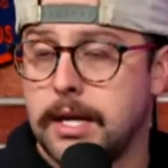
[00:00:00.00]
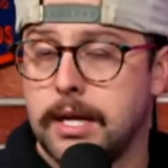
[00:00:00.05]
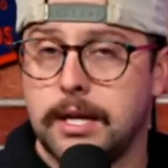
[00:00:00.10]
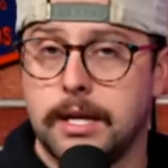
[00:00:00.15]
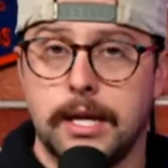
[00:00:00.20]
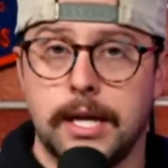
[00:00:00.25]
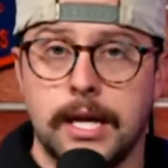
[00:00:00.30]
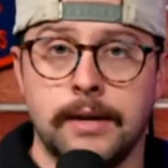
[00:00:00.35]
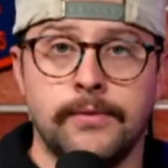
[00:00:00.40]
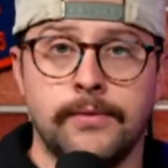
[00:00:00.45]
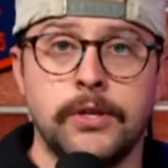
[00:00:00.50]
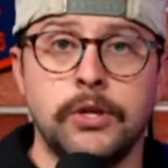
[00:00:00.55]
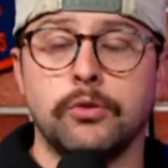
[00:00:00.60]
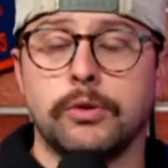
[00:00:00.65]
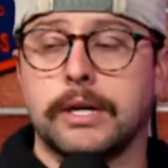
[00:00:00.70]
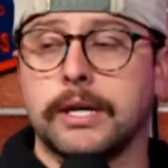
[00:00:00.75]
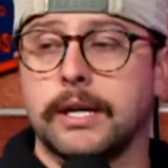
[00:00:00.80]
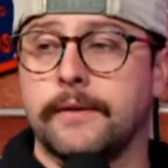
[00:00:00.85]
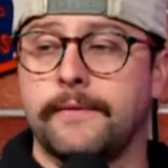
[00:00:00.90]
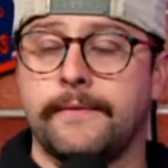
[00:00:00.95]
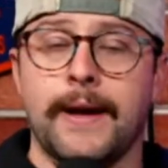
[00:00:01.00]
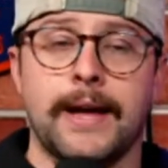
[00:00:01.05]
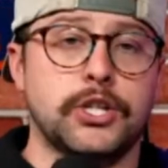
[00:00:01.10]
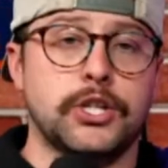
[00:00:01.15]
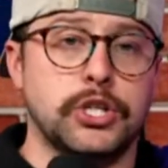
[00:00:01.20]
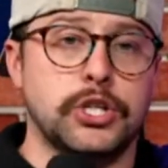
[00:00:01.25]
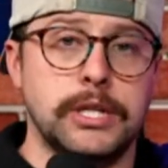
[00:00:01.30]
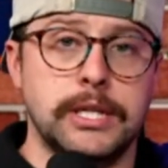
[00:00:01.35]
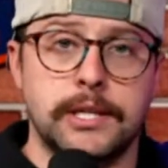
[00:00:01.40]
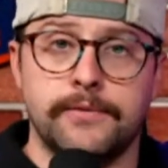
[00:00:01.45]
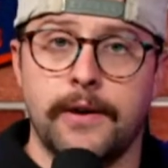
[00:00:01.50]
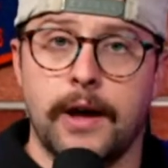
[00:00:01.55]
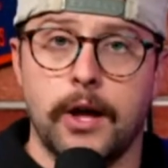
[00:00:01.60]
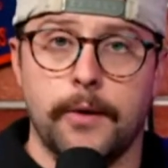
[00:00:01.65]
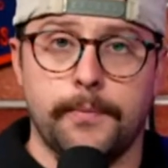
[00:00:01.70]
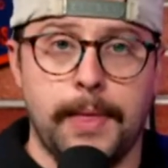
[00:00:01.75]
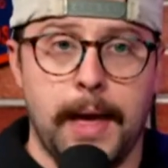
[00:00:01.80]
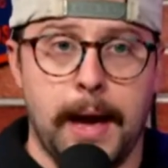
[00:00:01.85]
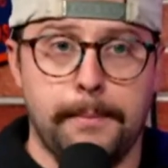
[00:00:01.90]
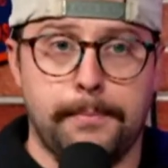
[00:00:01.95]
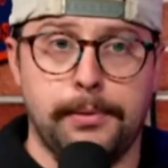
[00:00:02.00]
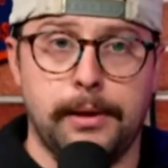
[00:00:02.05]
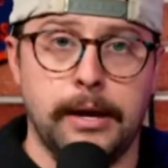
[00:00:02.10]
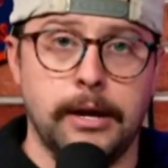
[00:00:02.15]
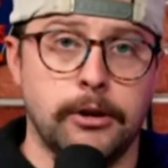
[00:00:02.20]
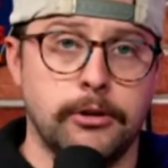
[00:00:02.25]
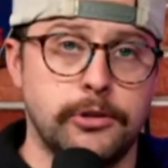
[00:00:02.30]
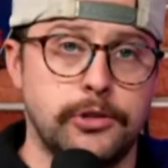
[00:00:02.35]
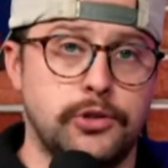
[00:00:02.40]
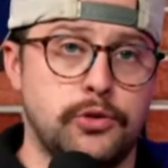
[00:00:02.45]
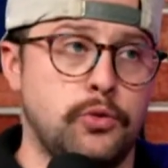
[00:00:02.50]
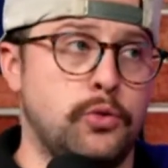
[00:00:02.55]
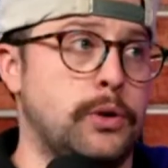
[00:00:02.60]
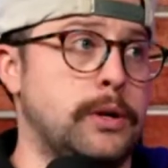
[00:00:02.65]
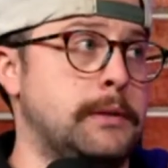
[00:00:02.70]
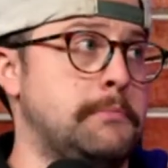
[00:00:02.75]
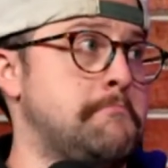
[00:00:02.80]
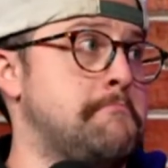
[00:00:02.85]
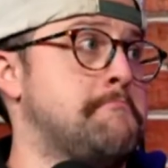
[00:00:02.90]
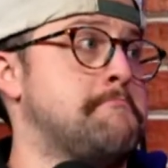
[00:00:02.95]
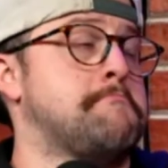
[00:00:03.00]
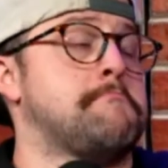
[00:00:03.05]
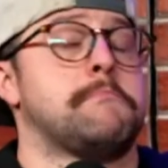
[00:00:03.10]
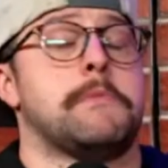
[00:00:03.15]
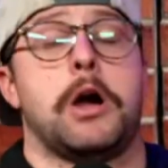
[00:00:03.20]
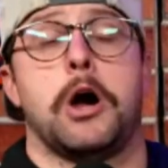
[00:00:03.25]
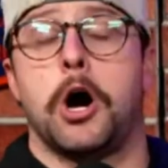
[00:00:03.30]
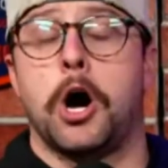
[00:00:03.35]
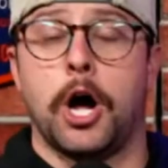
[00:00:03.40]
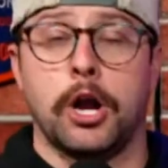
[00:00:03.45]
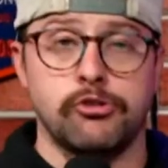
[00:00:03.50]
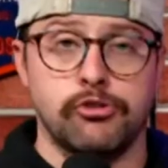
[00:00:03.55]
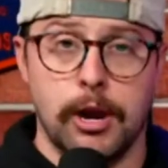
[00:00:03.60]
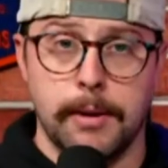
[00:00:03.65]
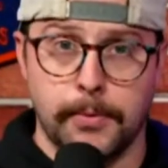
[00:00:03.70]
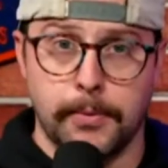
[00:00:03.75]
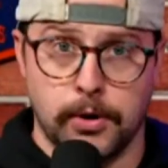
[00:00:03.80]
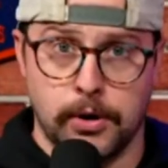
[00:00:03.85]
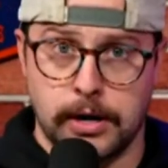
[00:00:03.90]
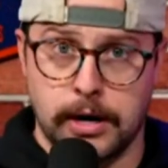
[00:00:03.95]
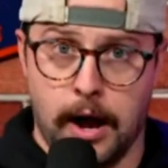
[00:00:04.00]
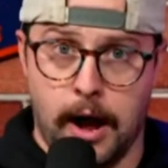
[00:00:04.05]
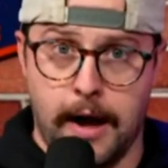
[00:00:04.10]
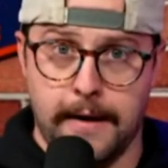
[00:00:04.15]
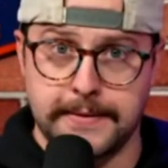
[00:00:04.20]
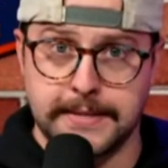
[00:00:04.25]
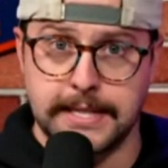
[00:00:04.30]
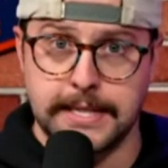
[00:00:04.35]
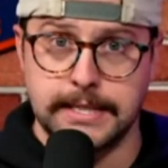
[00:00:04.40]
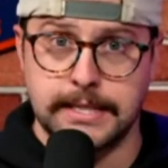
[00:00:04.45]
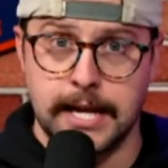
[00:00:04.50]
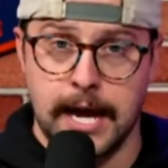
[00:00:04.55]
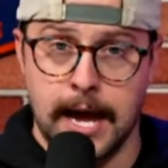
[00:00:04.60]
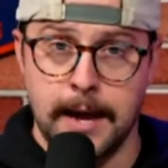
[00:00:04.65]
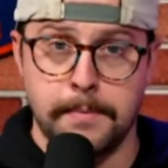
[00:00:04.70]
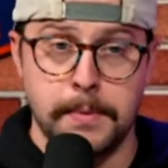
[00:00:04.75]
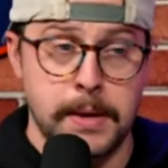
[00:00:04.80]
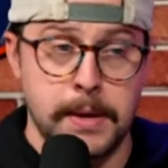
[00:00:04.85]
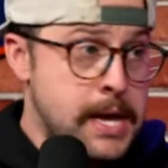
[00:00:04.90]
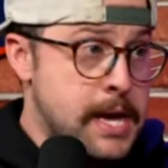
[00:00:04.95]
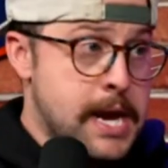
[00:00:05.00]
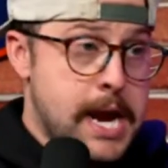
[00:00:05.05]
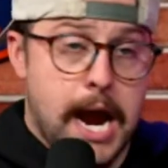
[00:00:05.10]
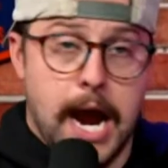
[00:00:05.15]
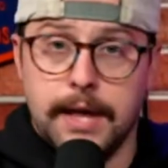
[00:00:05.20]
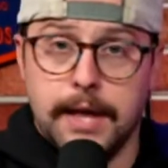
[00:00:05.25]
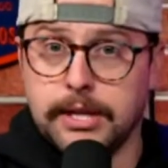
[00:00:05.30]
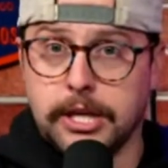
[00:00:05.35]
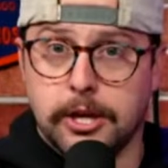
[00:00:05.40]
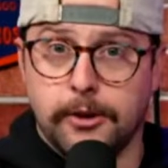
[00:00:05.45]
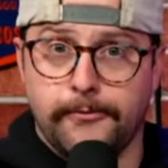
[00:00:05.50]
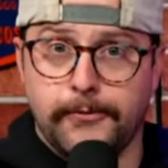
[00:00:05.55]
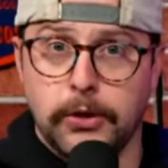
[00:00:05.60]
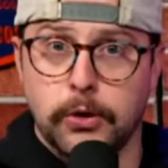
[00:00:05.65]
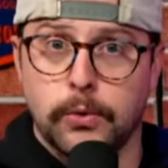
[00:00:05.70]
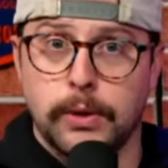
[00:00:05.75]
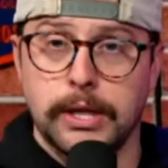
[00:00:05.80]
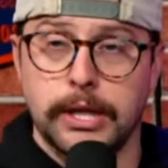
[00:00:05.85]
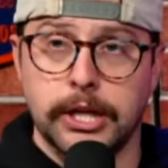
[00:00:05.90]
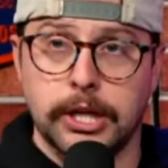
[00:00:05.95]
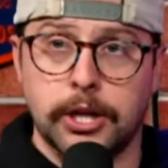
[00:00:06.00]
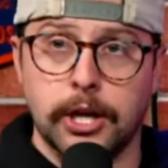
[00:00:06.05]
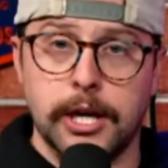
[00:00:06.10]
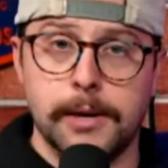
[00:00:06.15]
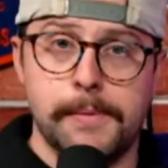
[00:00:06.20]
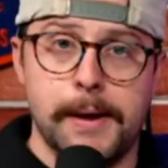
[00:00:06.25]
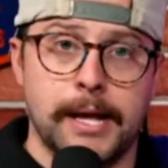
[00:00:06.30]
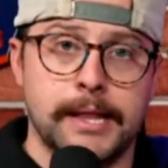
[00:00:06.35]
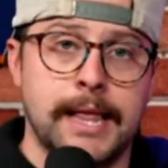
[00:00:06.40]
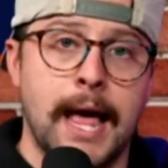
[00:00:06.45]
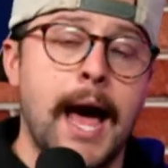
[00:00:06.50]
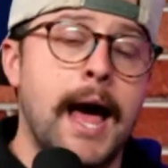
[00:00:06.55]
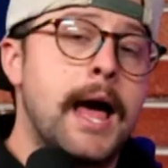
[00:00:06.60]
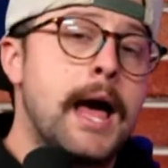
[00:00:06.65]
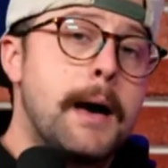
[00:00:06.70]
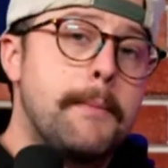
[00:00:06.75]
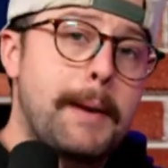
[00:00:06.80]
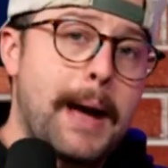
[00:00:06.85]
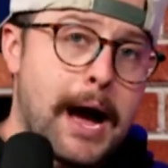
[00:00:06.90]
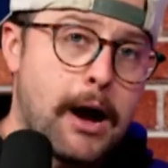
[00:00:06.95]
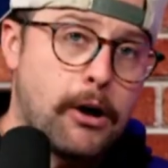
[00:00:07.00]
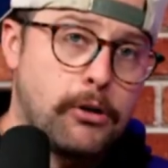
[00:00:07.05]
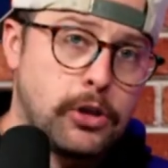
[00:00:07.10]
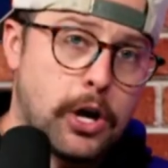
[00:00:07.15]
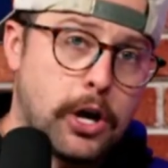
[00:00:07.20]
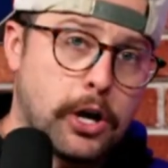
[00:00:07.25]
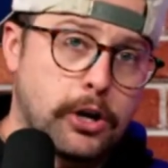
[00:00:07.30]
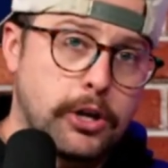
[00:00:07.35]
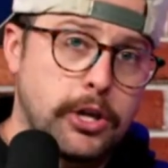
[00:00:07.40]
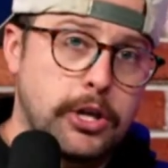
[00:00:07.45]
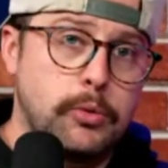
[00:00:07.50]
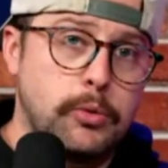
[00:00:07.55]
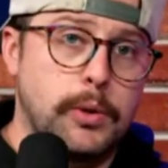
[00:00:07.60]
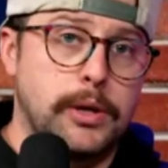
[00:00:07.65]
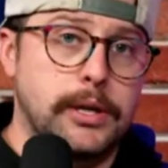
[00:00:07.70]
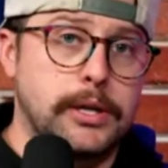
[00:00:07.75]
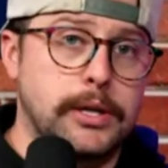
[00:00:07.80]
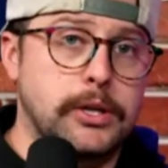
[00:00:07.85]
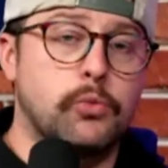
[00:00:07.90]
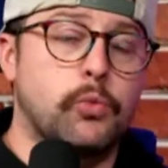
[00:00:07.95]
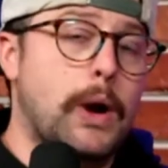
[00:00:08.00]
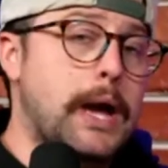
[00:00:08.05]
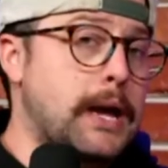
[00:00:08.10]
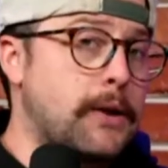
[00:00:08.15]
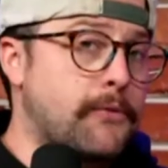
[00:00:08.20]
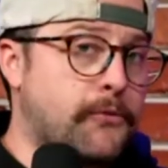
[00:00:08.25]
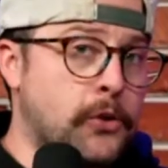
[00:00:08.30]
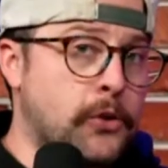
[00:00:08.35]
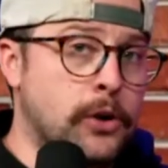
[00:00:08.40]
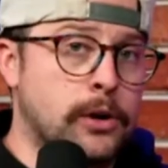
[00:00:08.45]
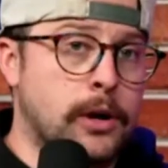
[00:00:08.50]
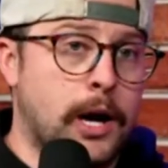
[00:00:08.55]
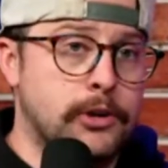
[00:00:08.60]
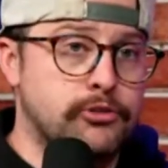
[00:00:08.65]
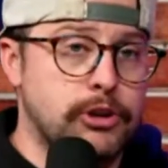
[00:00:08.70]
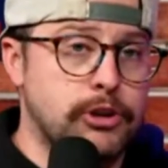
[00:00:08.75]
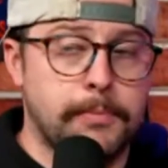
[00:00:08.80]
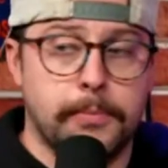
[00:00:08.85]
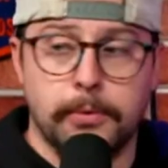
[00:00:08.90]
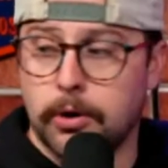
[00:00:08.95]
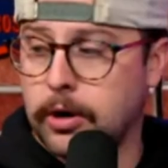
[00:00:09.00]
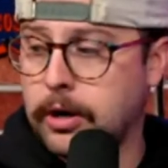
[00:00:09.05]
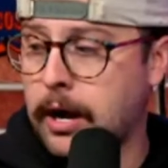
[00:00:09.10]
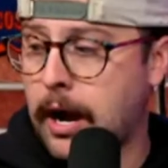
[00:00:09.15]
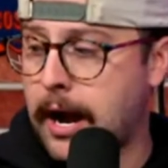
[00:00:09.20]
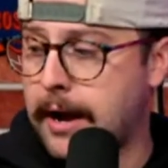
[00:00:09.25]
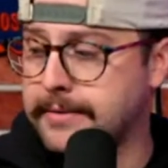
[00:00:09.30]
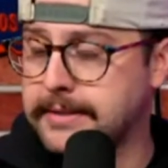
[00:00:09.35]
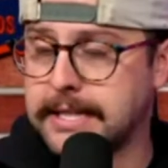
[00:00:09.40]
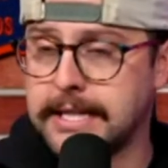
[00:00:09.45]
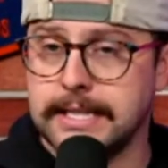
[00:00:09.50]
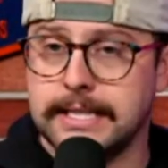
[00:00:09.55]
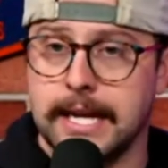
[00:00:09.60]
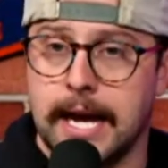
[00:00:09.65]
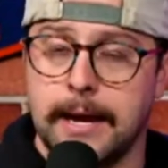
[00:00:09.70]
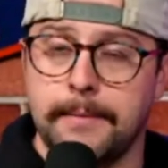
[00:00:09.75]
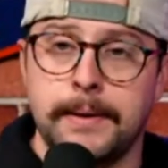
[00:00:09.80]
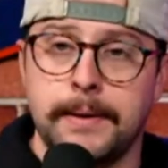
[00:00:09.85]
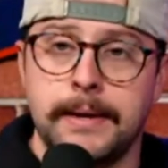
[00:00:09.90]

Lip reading: if you could eventually develop that player into an Andre Burakovsky type, I think you feel really good about that. But how long are you willing to wait for an Andre Burakovsky type